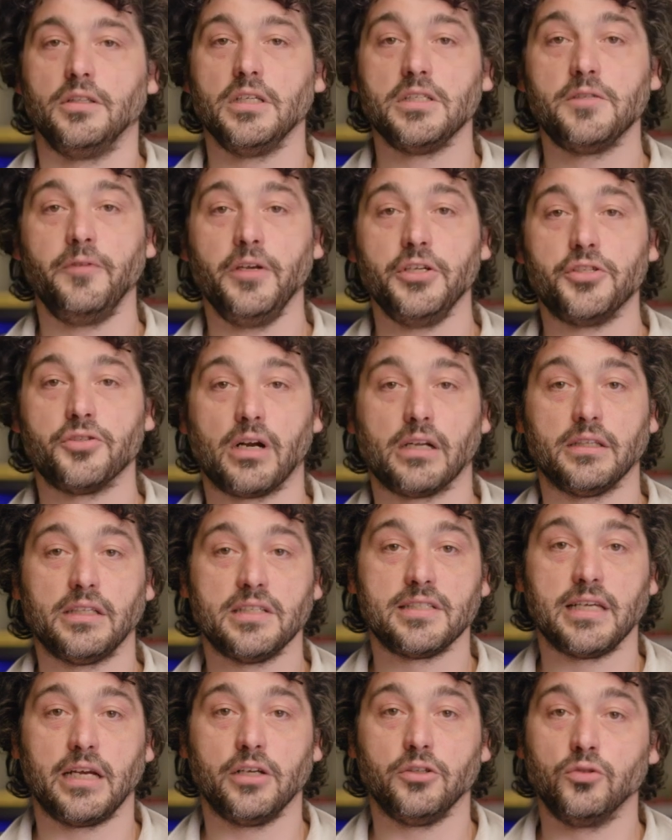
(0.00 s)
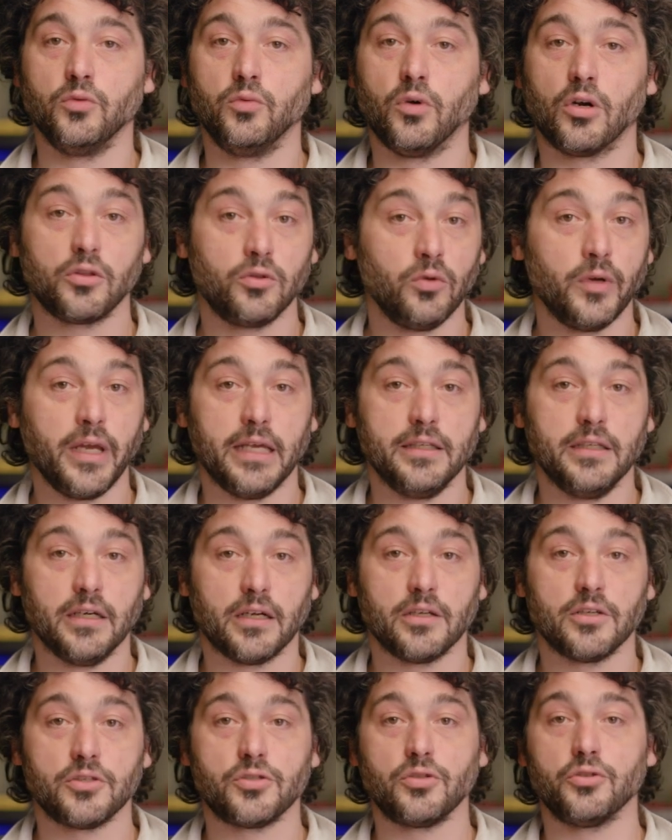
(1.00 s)
These features are designed to work
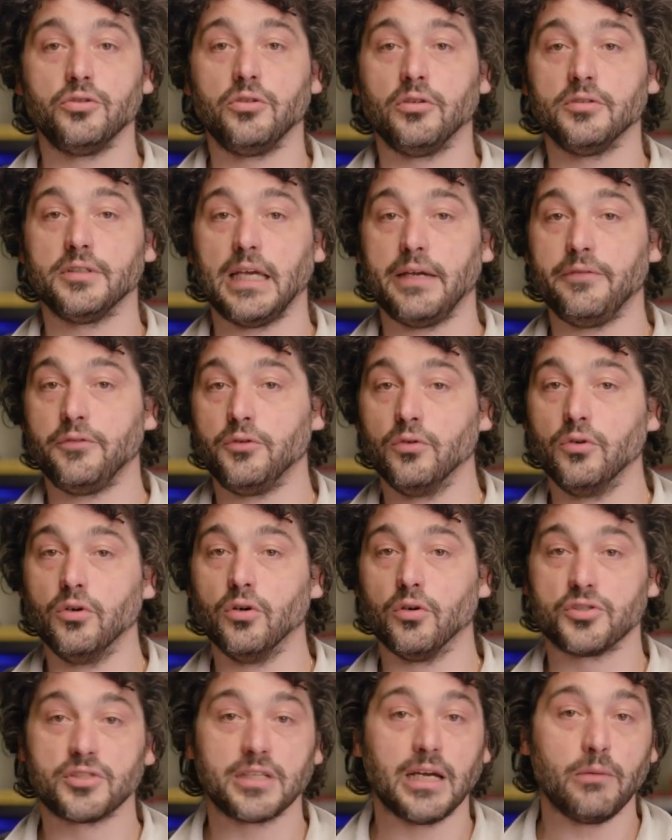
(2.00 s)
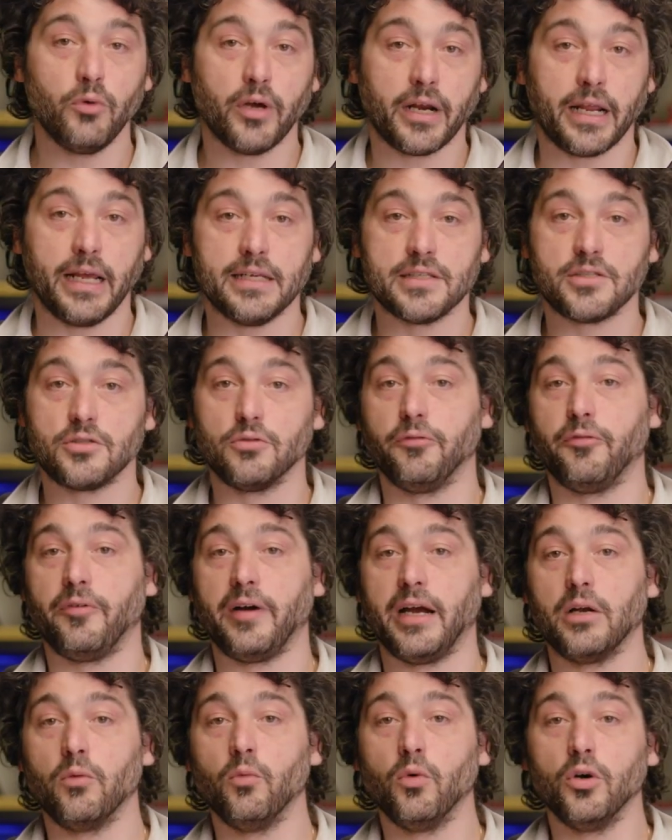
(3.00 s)
together so you don't have to go somewhere else to
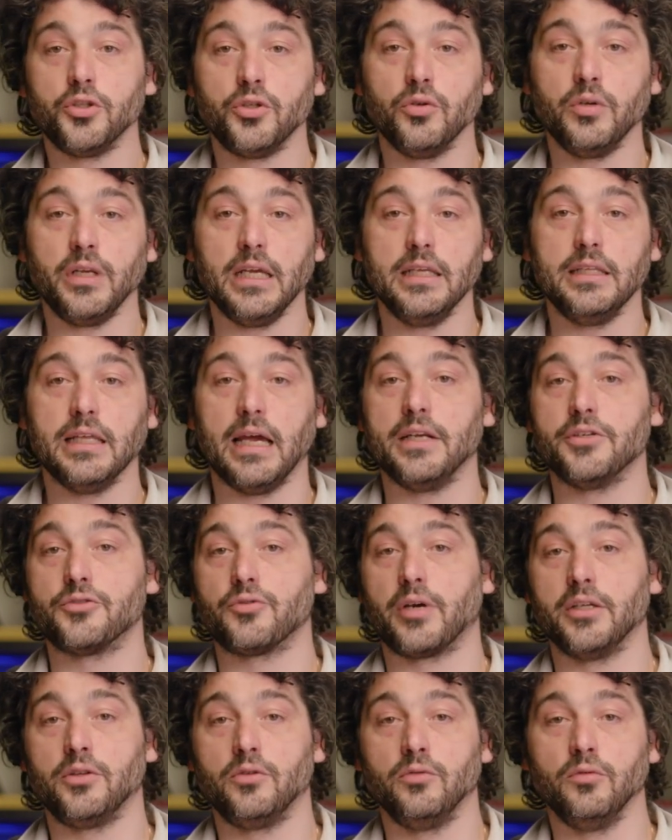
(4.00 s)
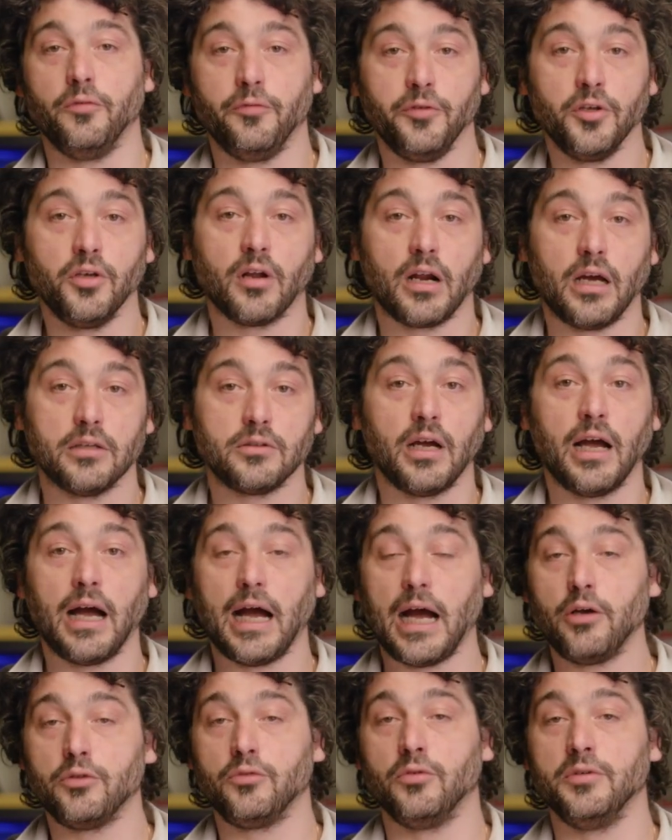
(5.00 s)
find what you need and try to figure out
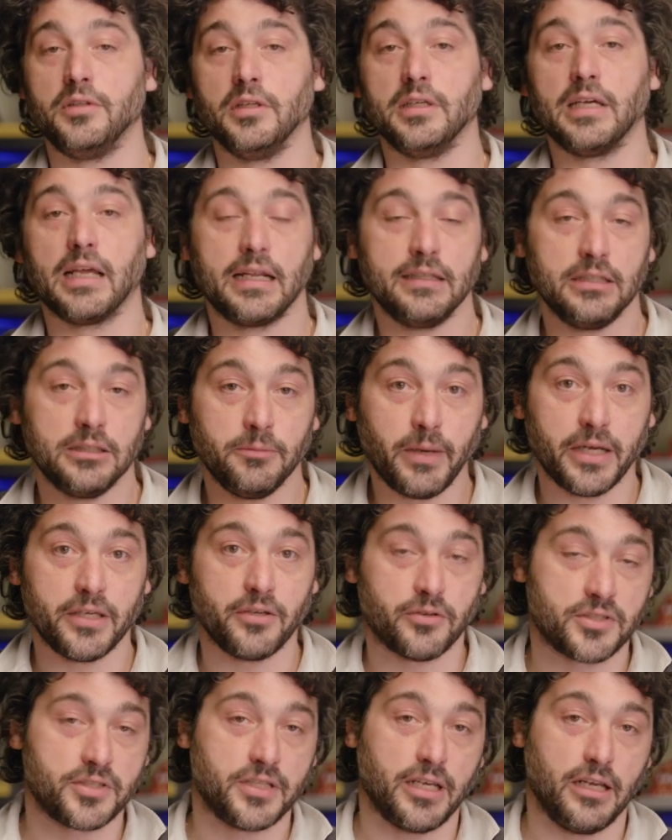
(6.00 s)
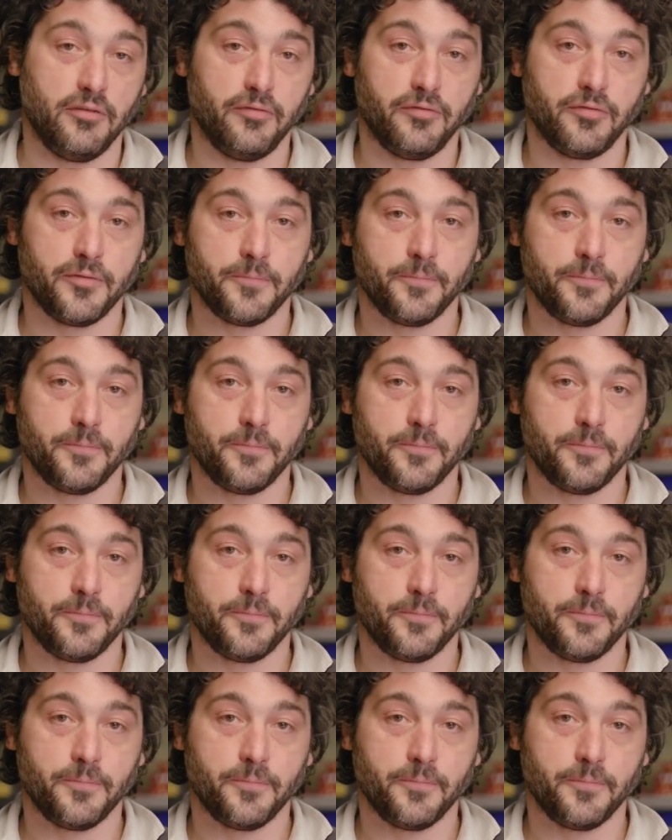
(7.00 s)
how to integrate it by yourself.